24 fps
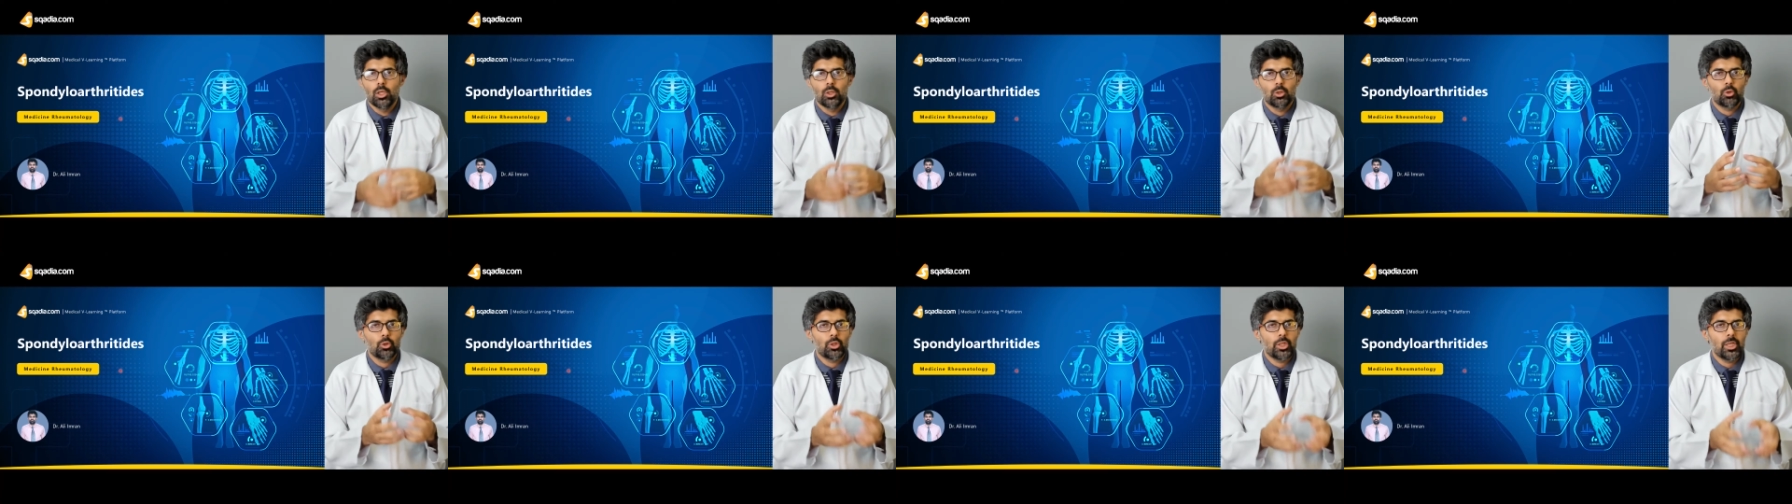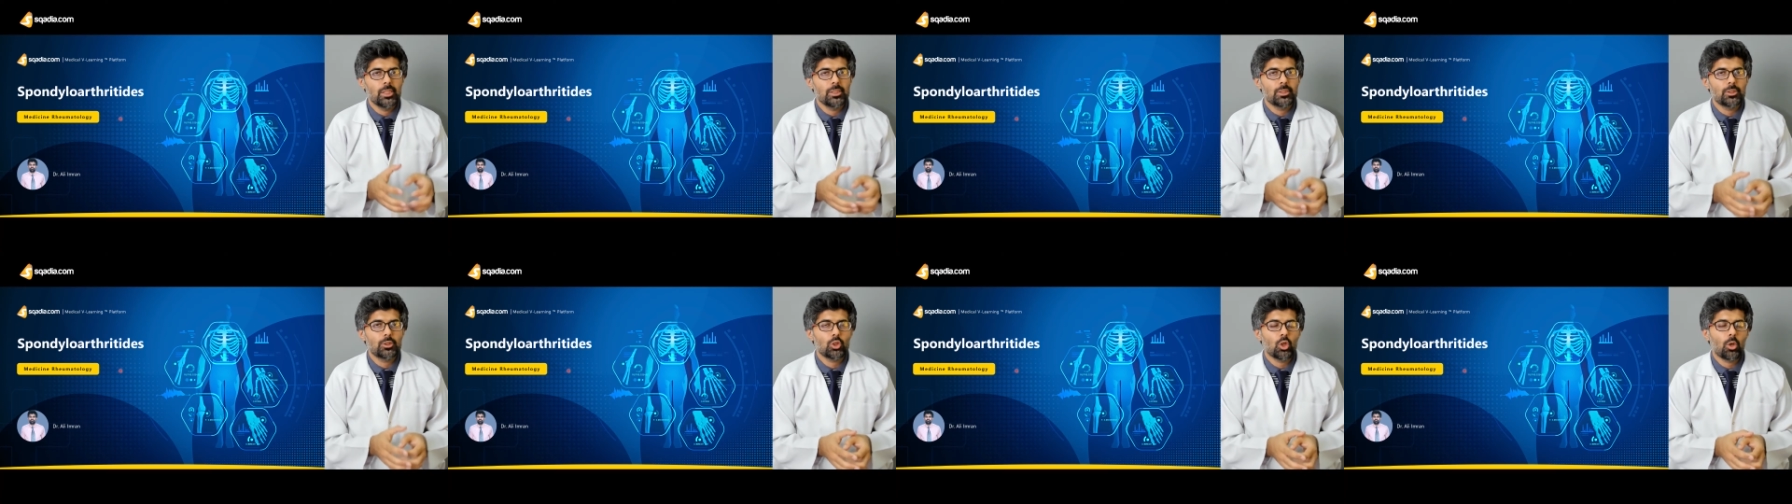
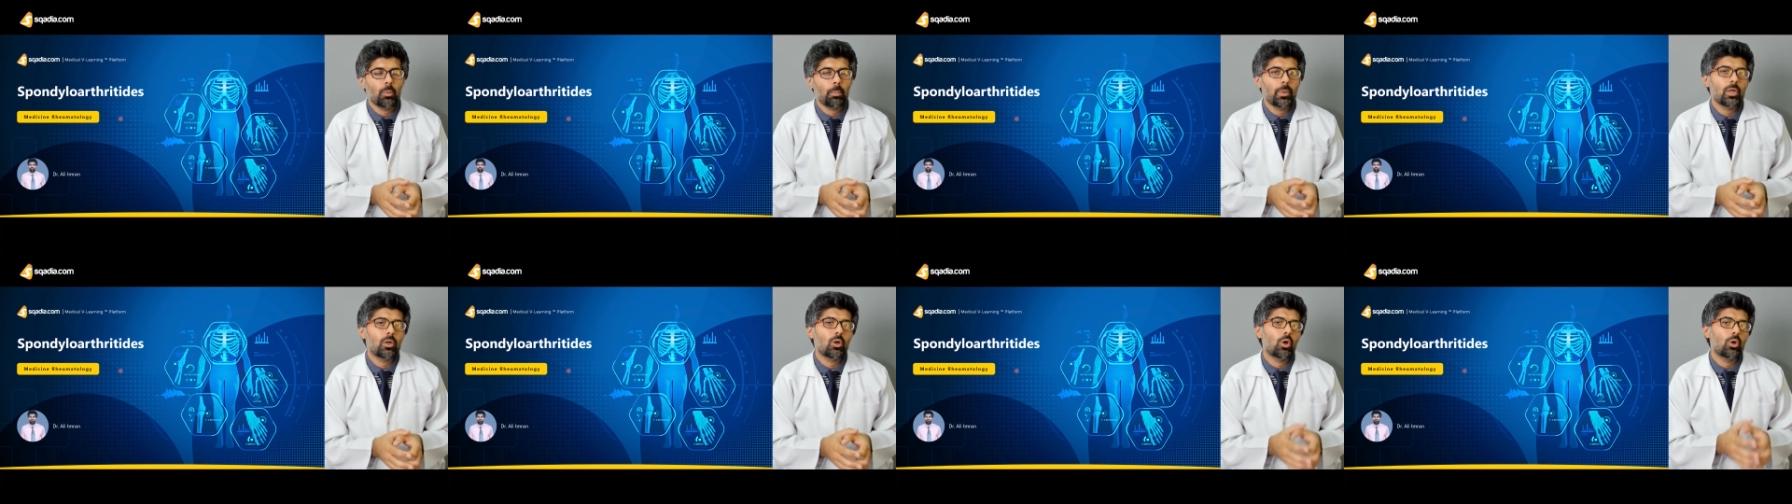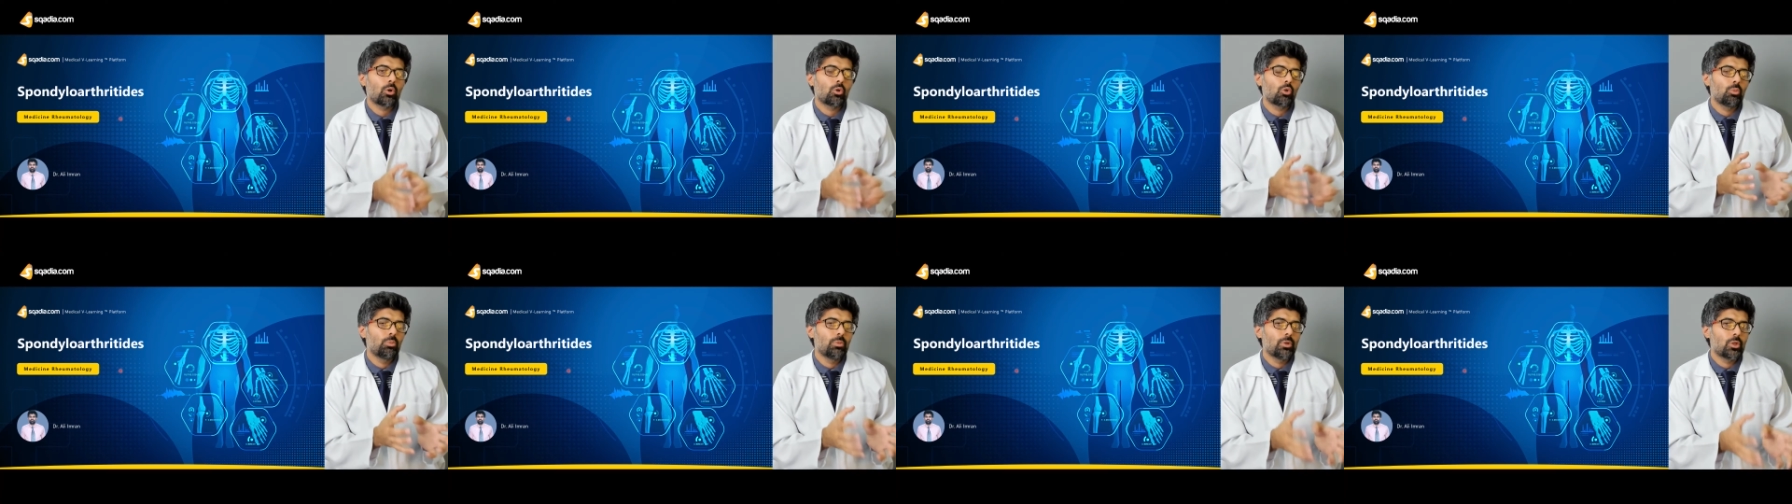Today's topic
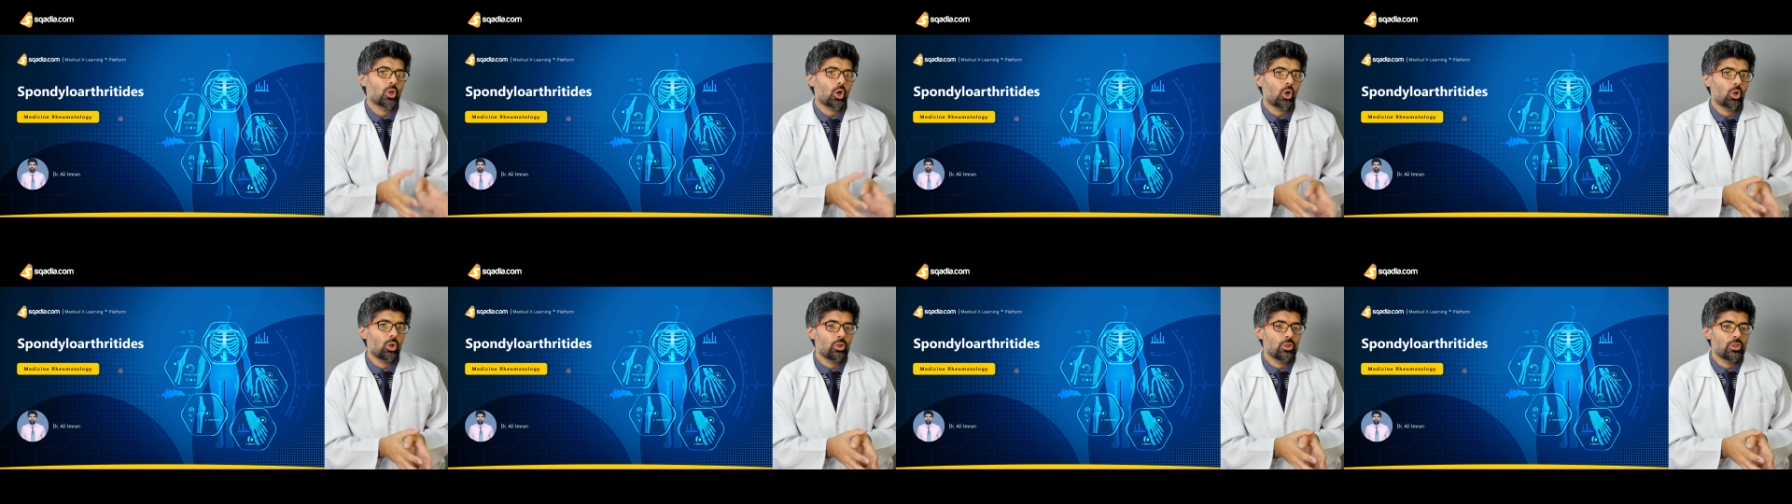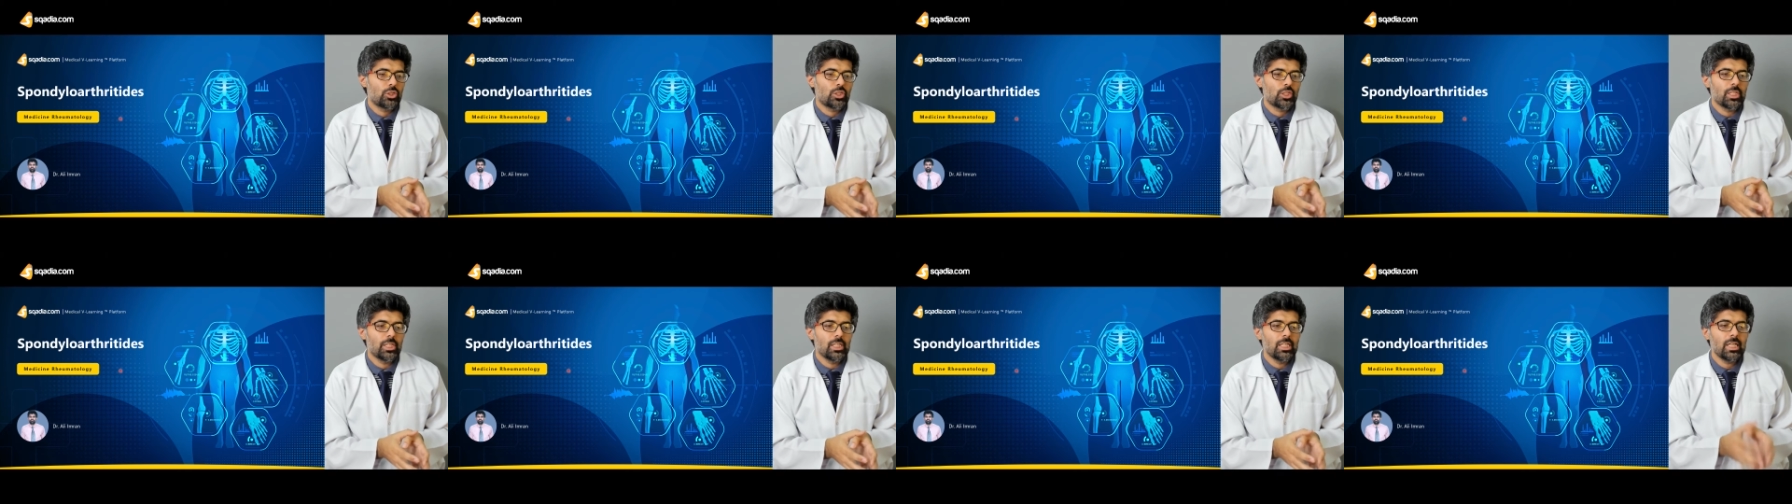on
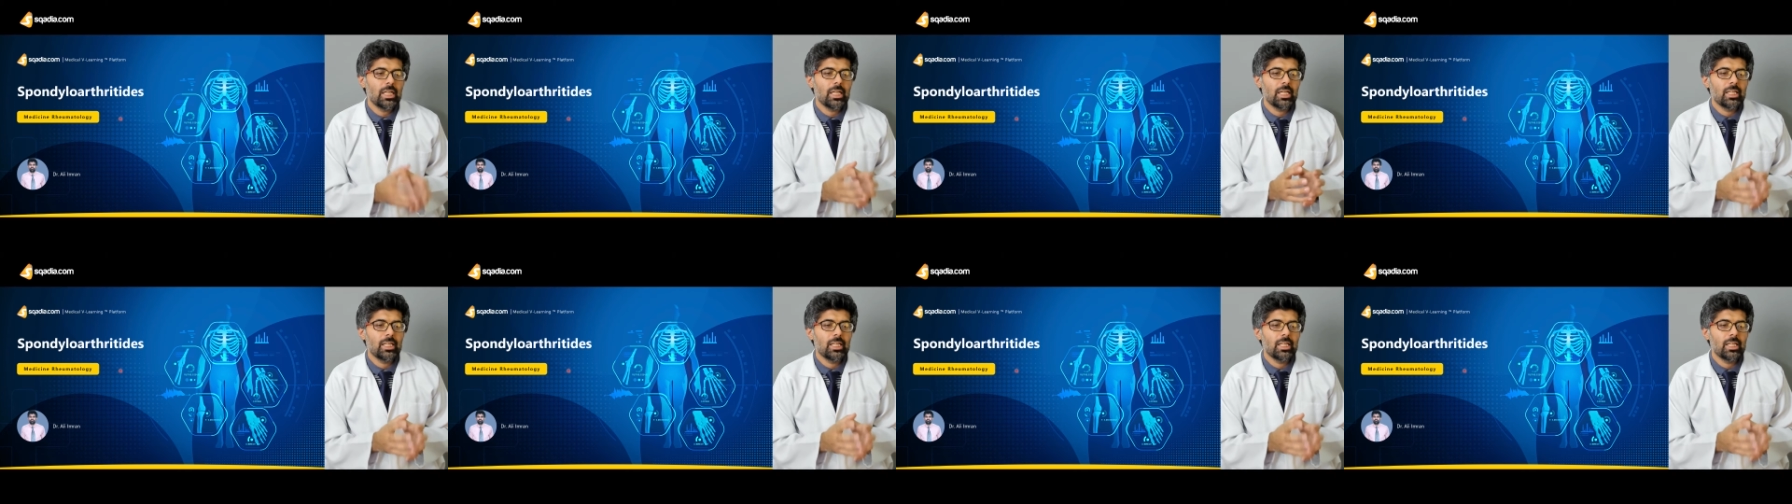rheumatology